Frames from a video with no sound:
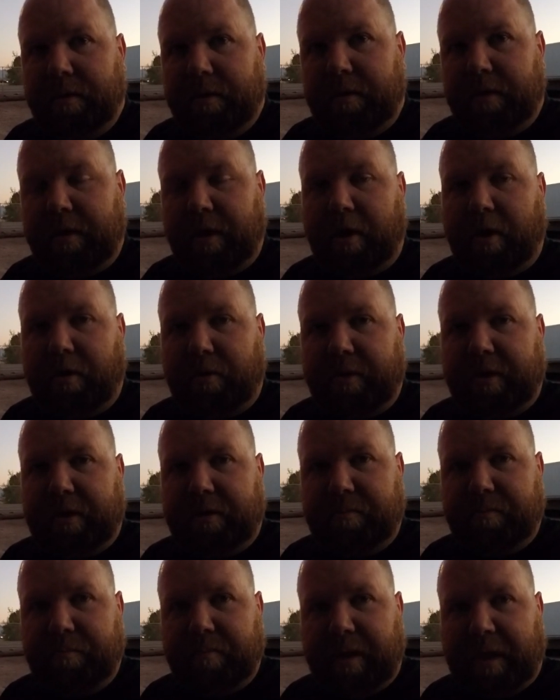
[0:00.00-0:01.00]
You know,
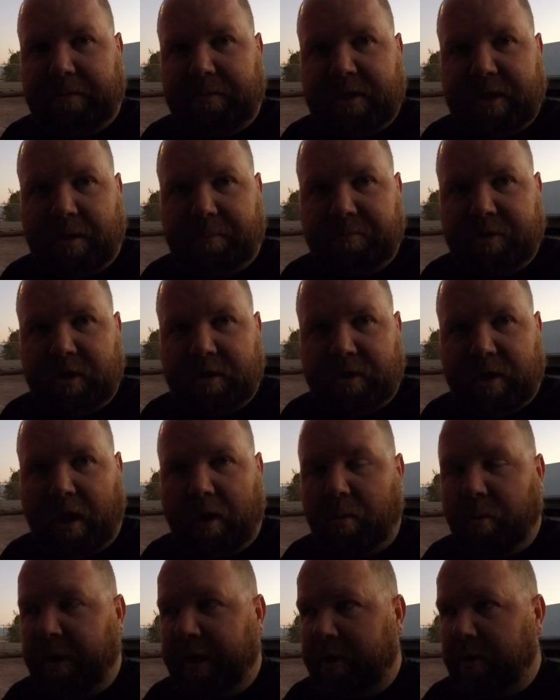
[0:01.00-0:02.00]
that maybe something just
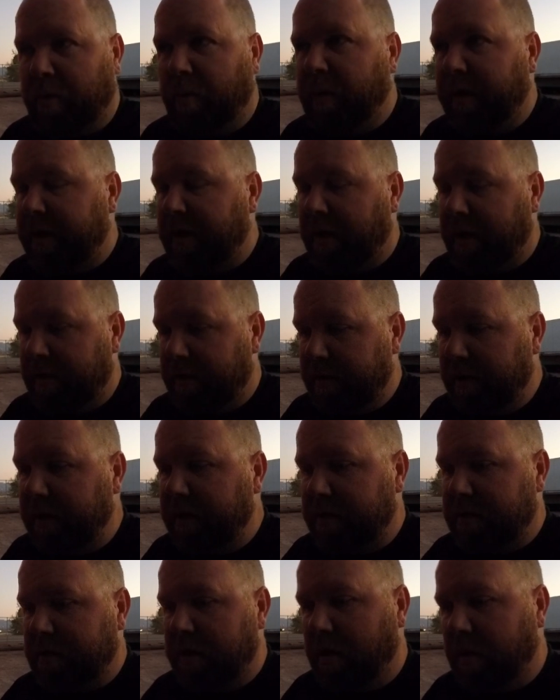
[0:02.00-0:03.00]
got wet or whatnot.
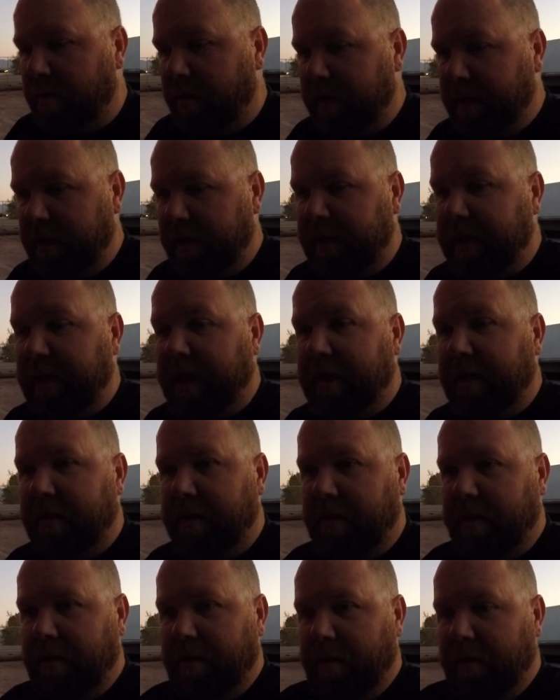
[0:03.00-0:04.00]
And so, and
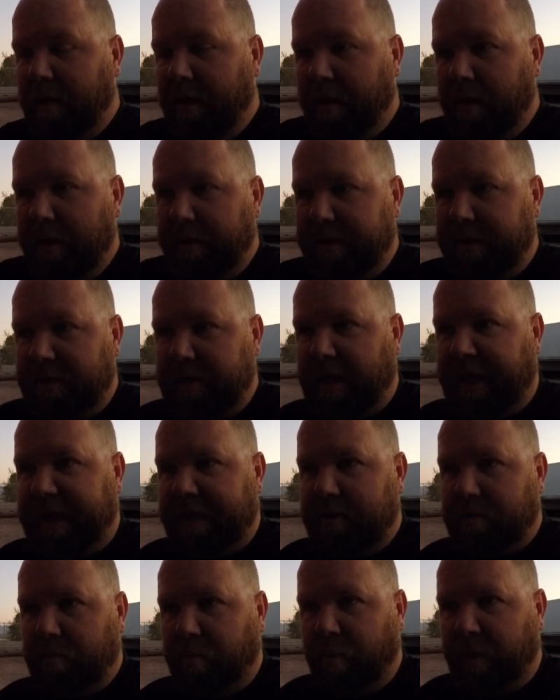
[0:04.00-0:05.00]
then this
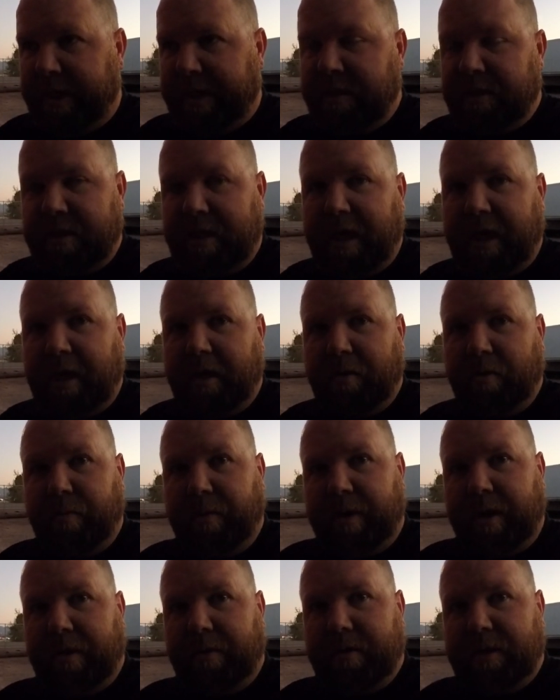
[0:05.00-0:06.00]
last Wednesday
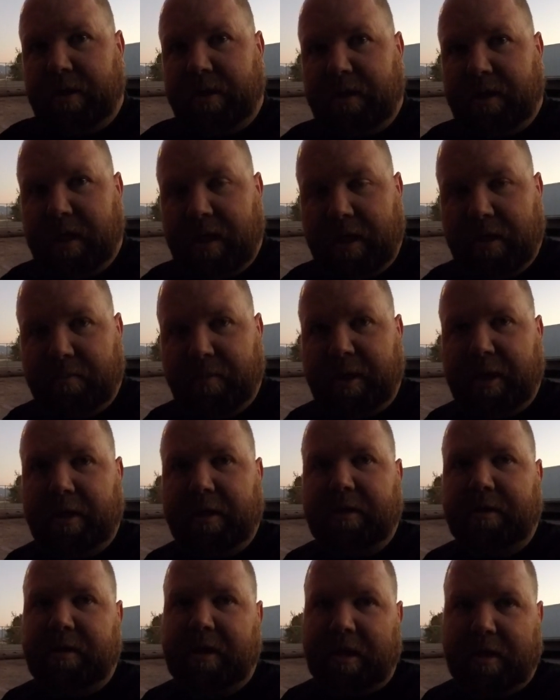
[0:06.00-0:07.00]
when I was in Kingman,
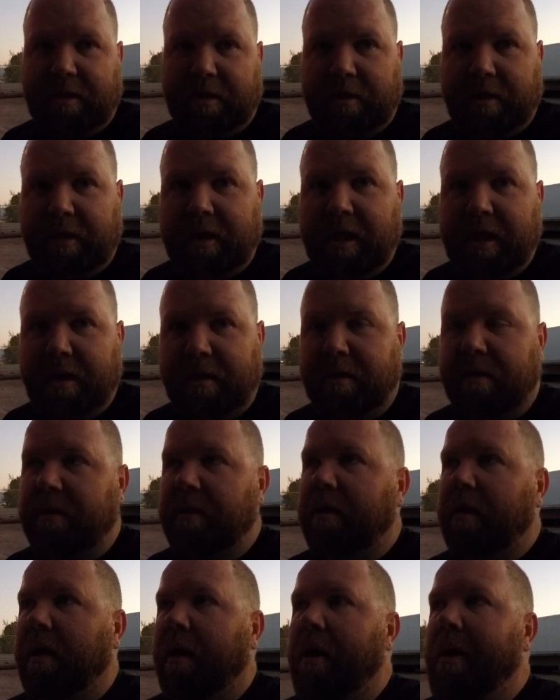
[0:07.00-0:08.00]
and did it again,
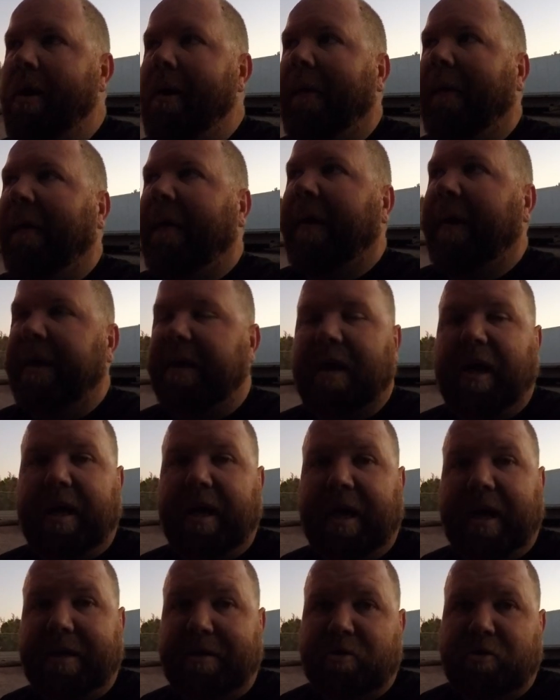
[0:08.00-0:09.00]
and I
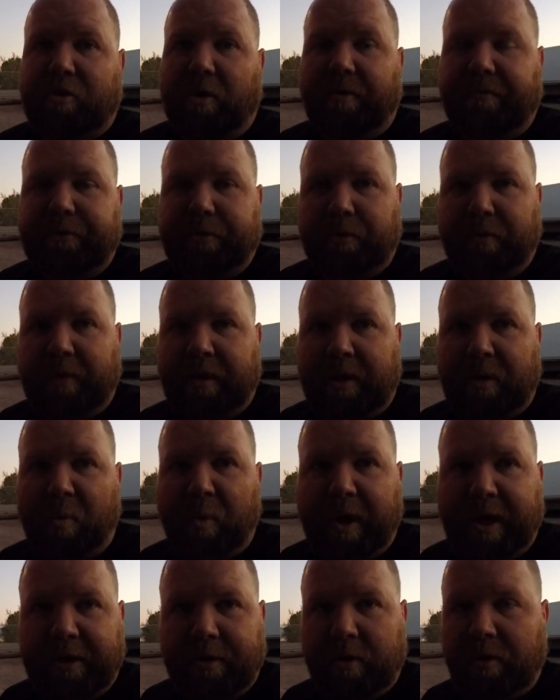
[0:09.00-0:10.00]
hadn't drove through any
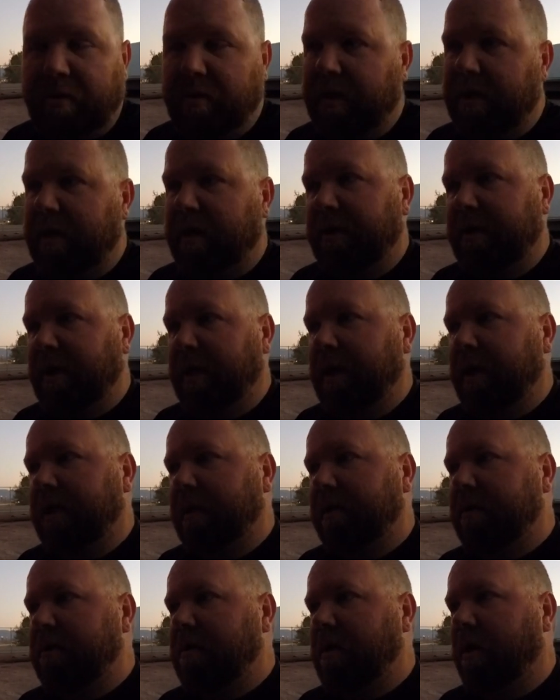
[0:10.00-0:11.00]
weather or anything,
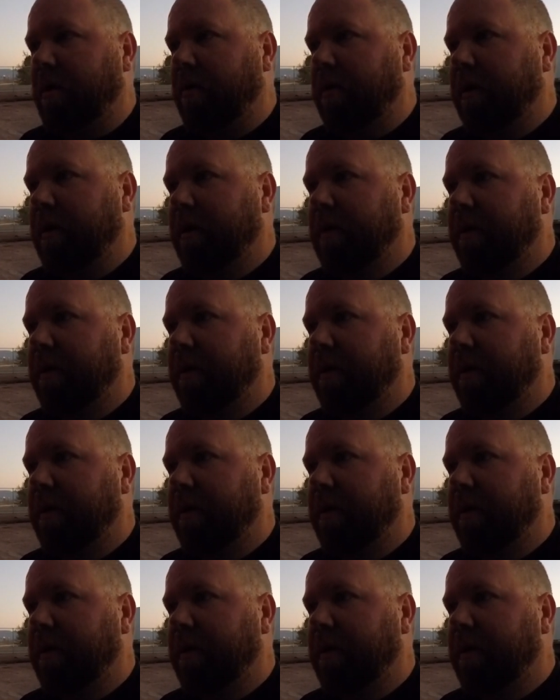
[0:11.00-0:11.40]
and so